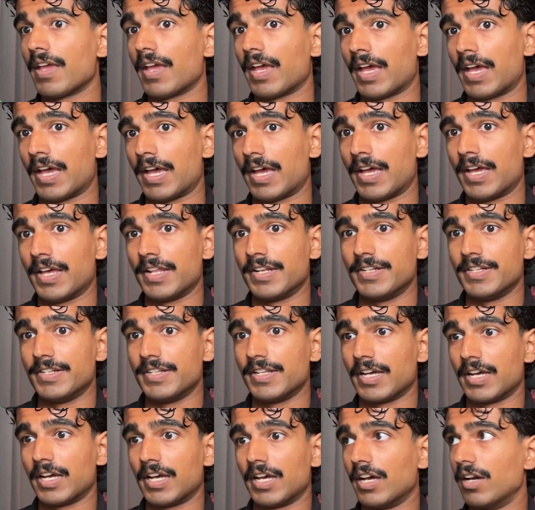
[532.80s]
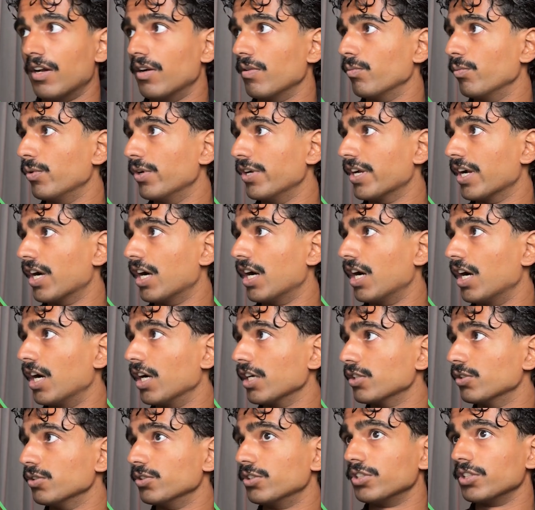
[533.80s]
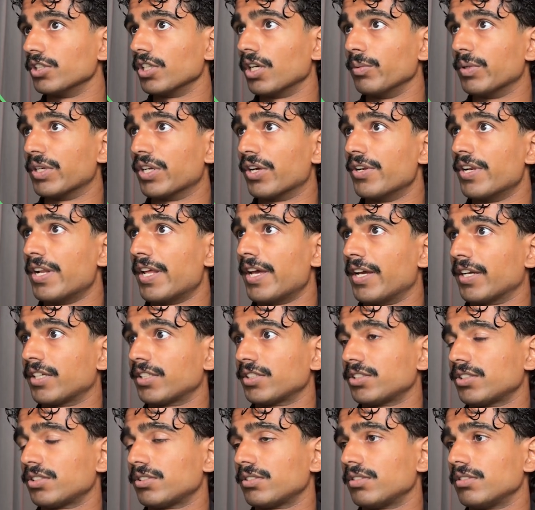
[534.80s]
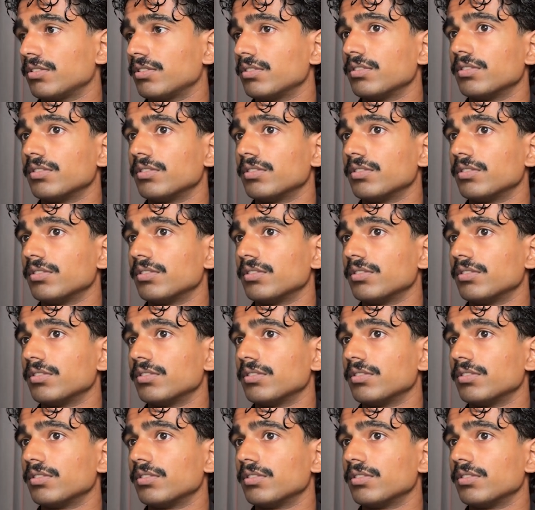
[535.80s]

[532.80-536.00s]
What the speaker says: And we are good to go. We go next.